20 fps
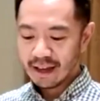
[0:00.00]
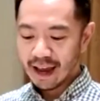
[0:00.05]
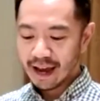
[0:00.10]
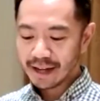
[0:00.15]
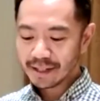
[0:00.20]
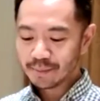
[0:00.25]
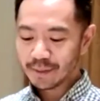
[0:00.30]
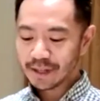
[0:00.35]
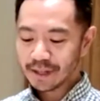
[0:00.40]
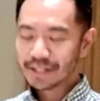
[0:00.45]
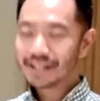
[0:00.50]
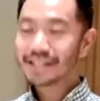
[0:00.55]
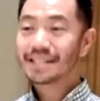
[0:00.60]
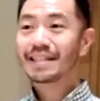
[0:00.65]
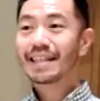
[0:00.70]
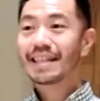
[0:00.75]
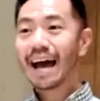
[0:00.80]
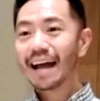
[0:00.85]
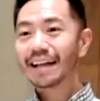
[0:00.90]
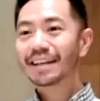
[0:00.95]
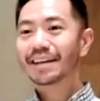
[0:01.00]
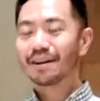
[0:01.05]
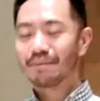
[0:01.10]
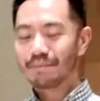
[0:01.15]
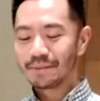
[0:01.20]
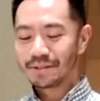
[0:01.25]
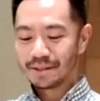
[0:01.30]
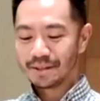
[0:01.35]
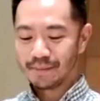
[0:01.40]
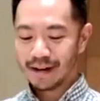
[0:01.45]
As much as that
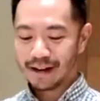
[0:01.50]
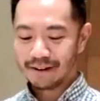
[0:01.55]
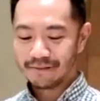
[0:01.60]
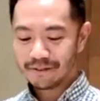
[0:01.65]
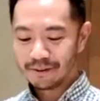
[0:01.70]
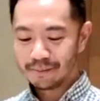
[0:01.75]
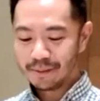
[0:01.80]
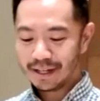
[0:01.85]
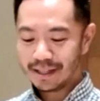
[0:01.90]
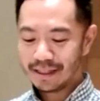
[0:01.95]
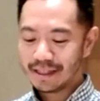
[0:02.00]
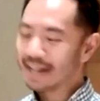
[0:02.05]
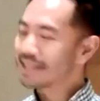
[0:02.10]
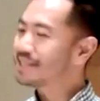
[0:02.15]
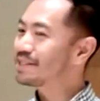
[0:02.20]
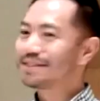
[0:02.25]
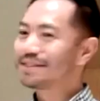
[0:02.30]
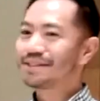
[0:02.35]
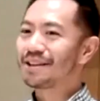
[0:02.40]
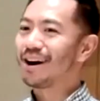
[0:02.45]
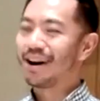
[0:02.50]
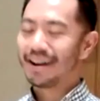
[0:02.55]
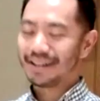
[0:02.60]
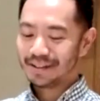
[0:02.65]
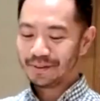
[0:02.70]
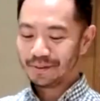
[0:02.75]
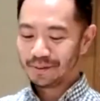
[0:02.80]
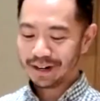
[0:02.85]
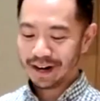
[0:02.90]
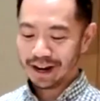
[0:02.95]
comes to mind for me, that's
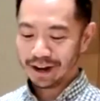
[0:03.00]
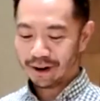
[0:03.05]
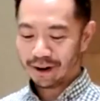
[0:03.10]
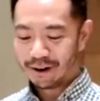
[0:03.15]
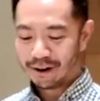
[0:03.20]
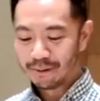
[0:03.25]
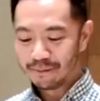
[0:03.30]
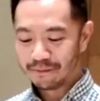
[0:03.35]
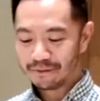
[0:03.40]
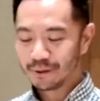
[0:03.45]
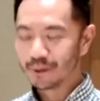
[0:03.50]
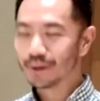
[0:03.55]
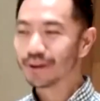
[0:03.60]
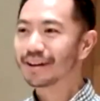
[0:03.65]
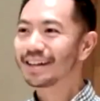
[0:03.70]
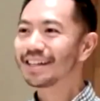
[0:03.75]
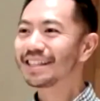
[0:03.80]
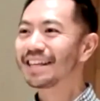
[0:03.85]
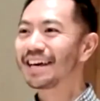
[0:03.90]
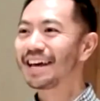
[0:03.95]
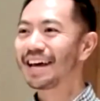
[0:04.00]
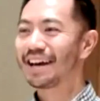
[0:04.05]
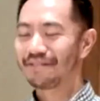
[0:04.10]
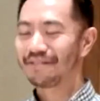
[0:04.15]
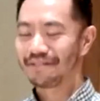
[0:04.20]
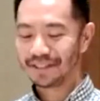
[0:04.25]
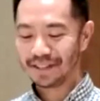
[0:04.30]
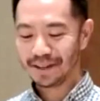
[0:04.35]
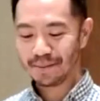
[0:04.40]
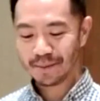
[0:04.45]
not what I hope for in the
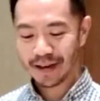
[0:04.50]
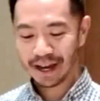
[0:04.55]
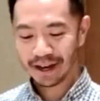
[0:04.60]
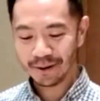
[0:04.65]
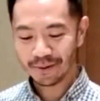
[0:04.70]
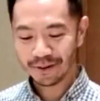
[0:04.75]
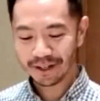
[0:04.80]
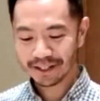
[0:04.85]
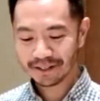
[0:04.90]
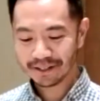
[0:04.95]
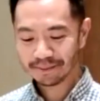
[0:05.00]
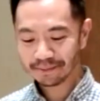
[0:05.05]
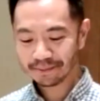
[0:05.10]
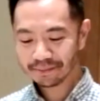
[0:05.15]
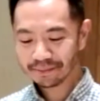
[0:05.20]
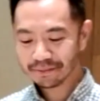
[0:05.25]
heavenly banquet.